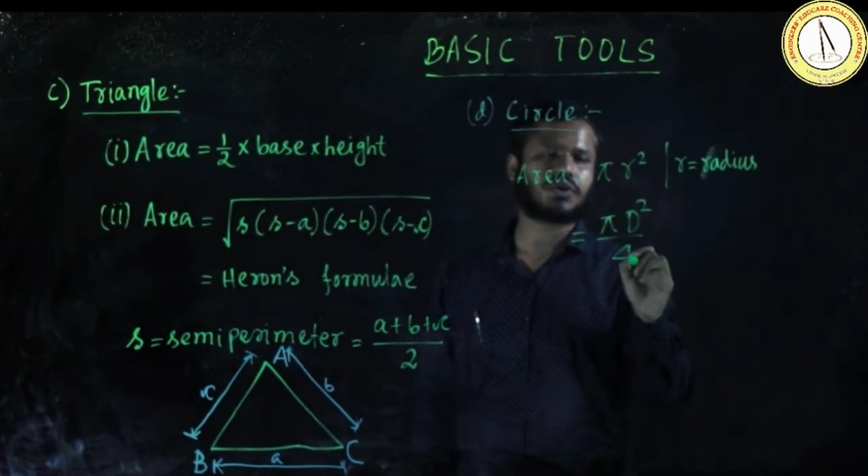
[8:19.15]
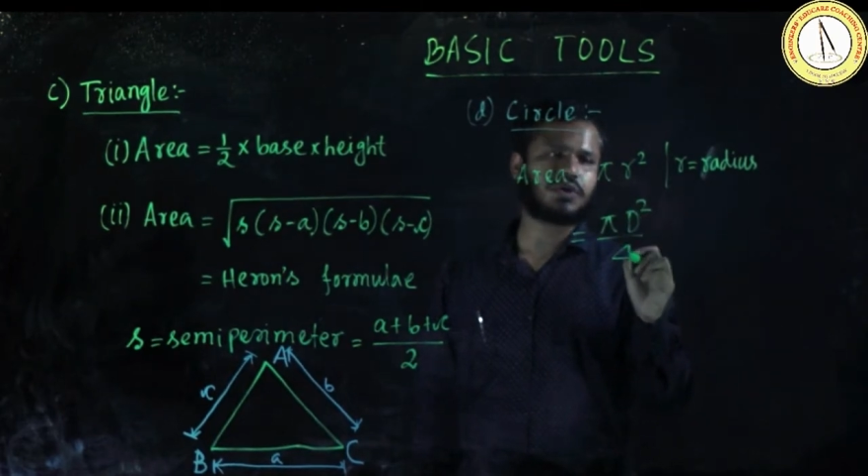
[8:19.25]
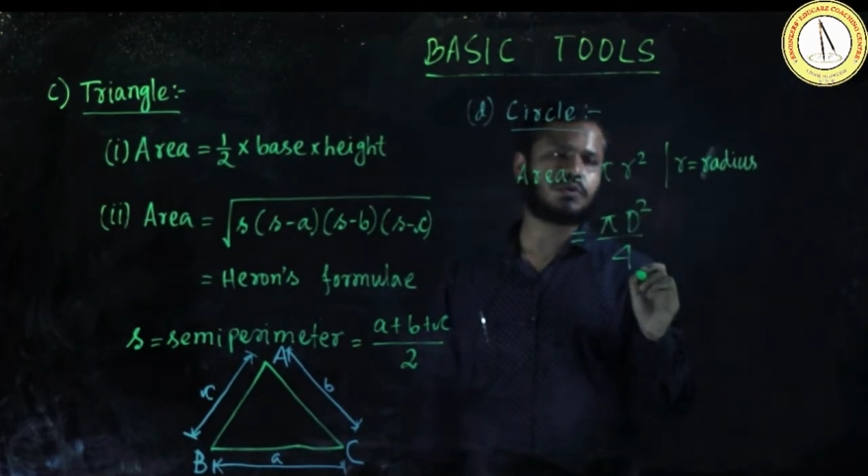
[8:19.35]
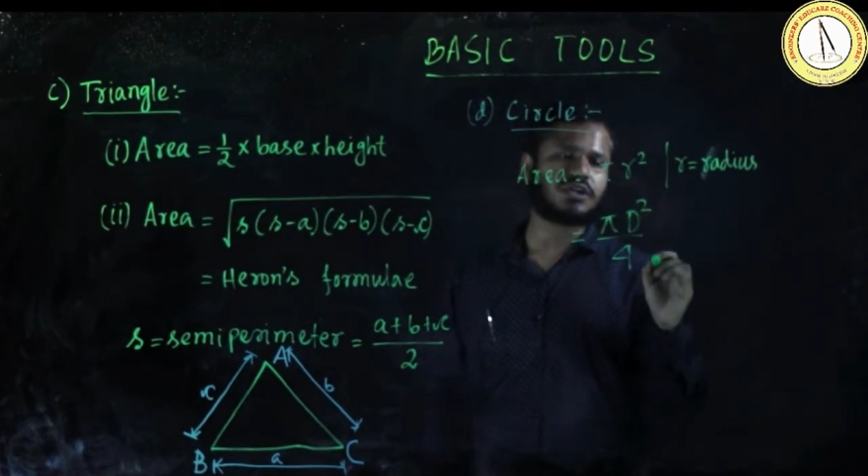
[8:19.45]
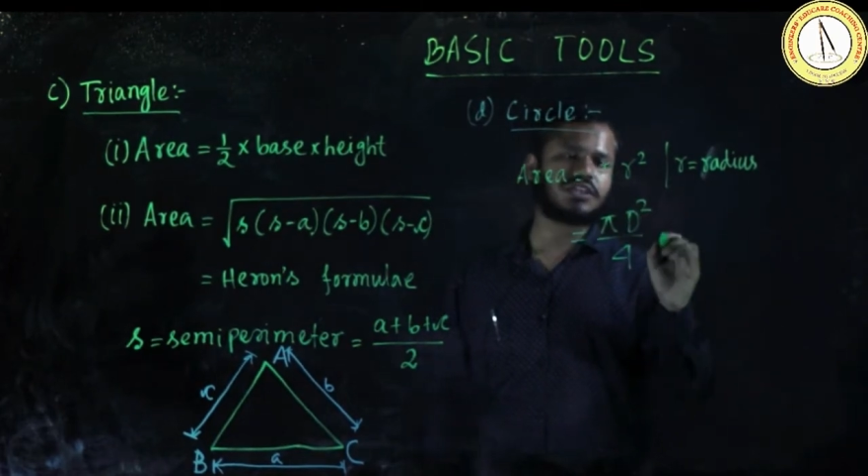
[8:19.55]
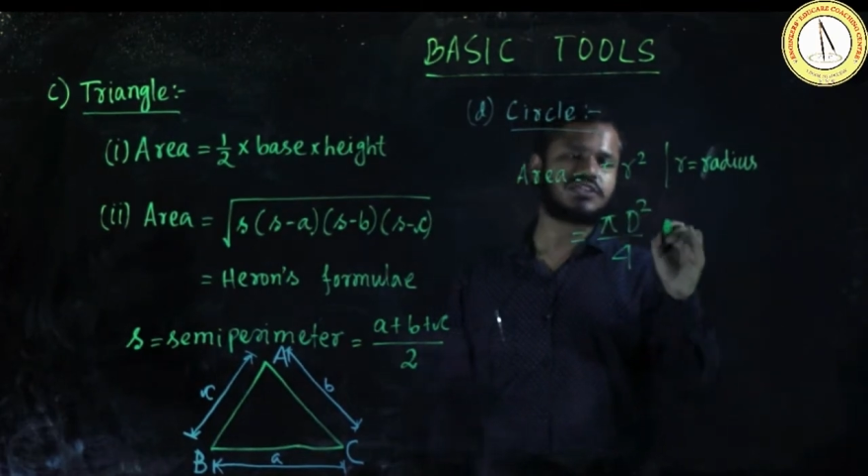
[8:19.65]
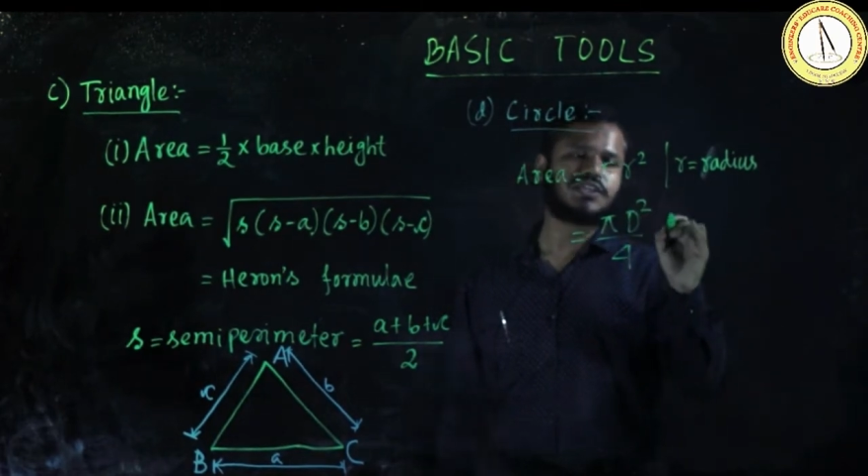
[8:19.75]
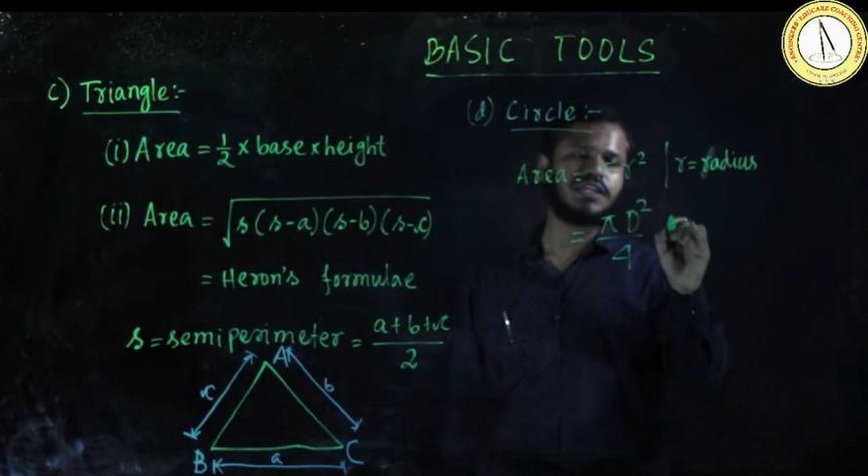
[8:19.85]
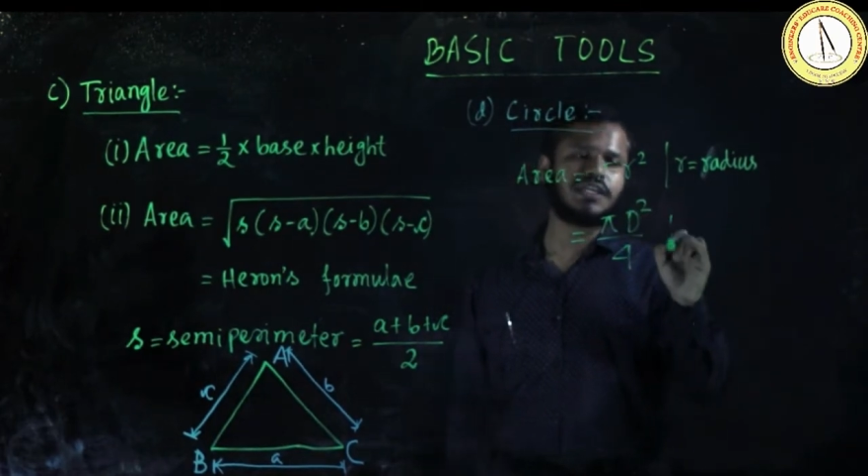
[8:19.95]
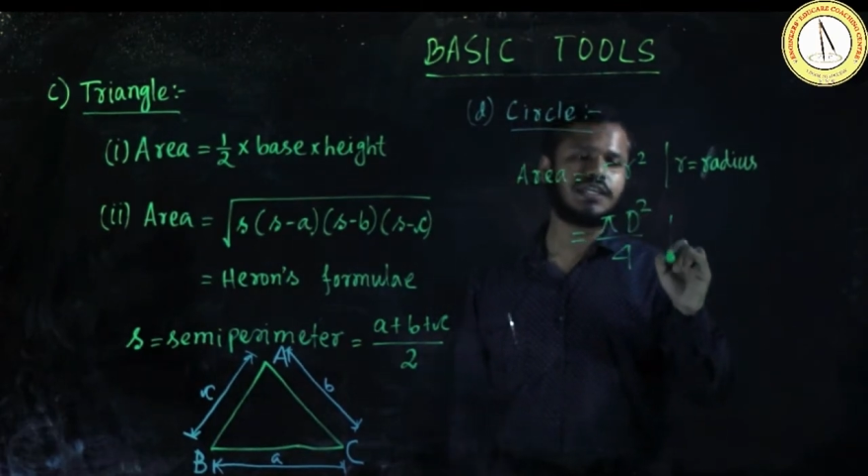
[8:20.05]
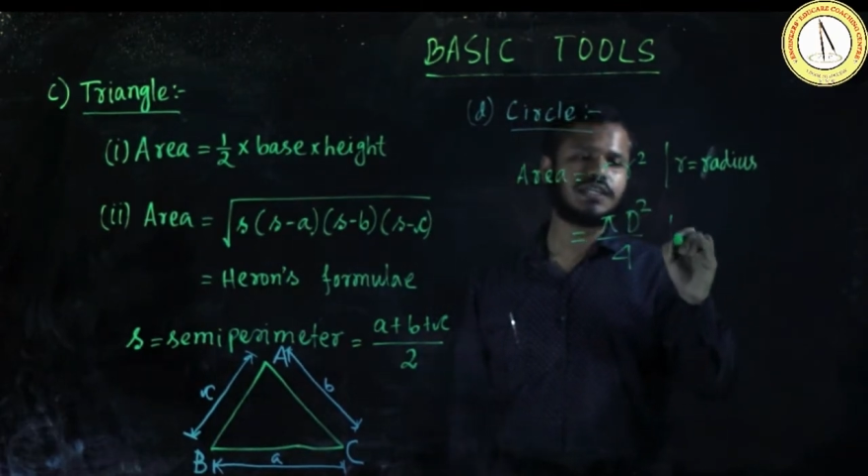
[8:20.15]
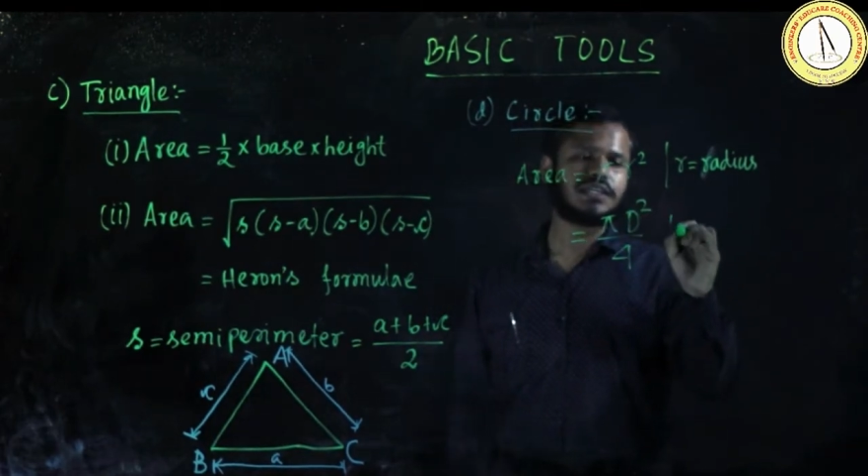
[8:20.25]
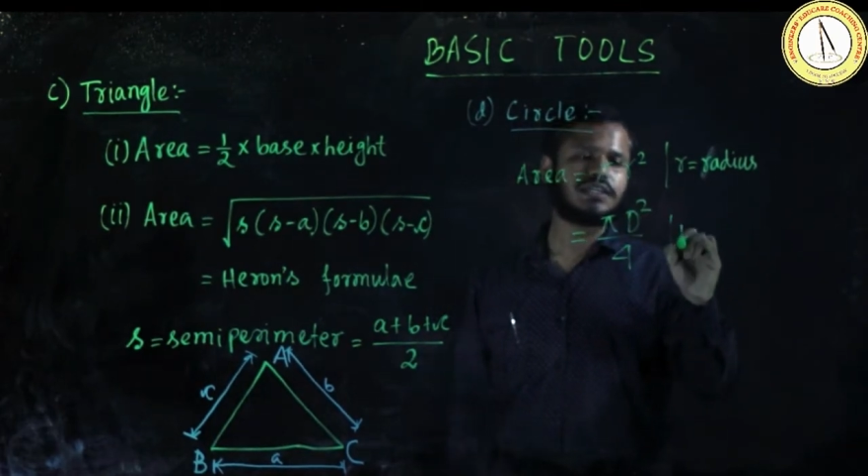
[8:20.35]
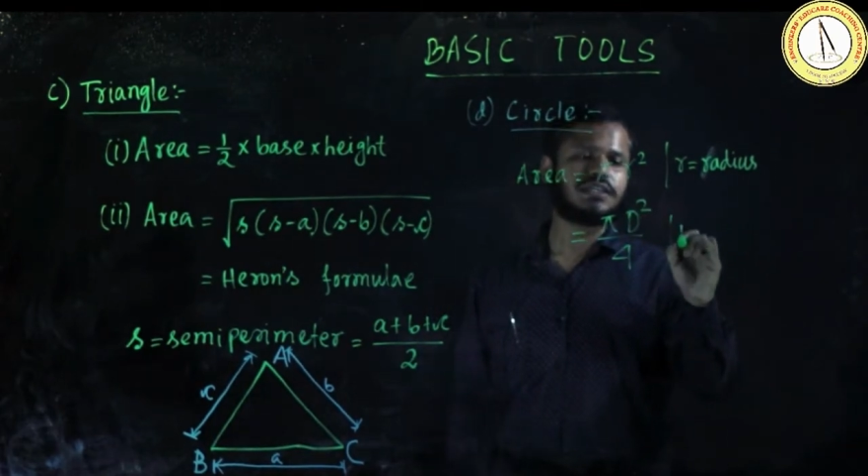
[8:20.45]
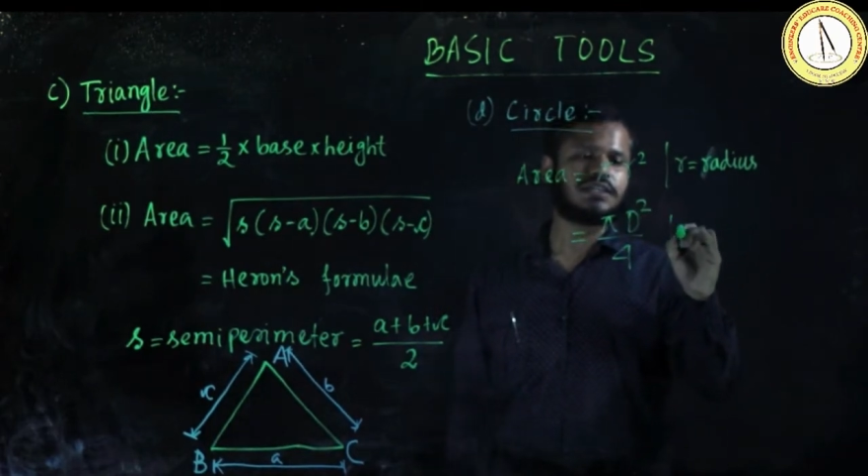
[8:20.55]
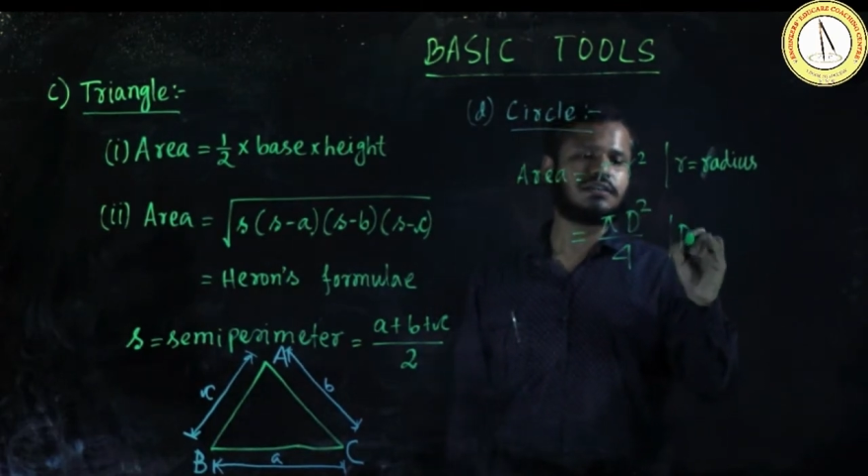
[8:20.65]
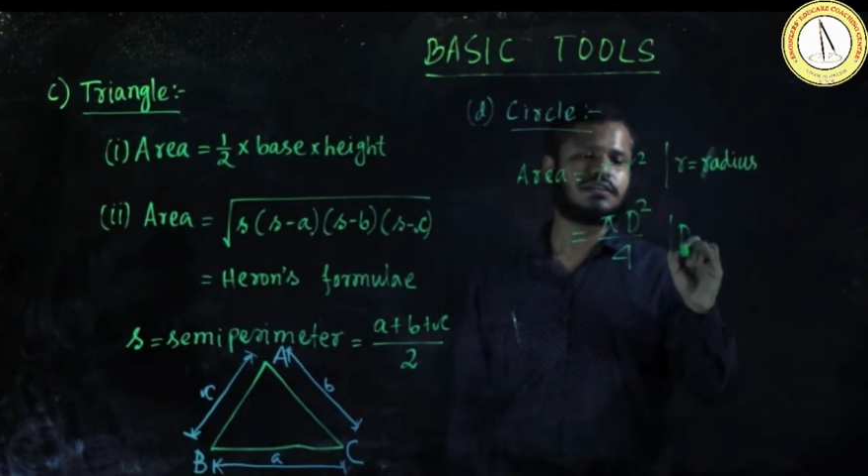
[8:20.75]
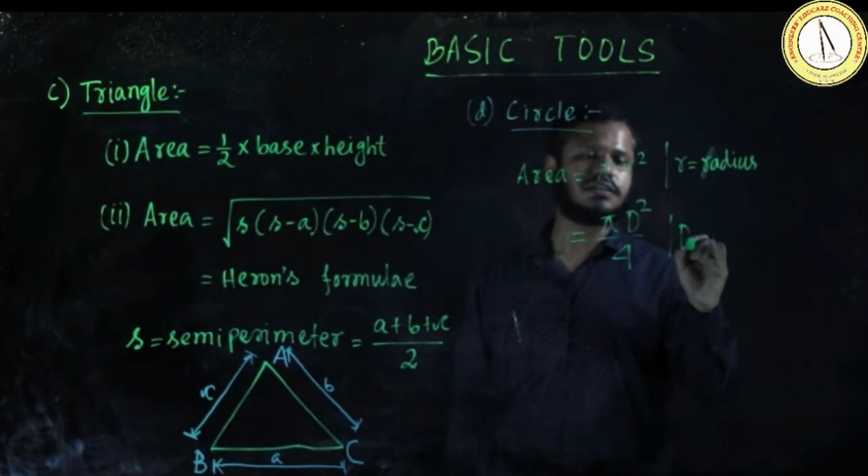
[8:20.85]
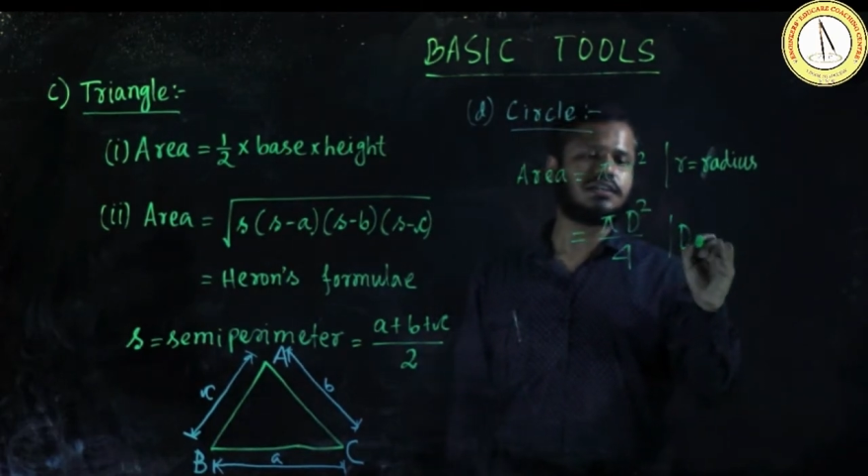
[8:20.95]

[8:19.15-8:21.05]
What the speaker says: What is d? D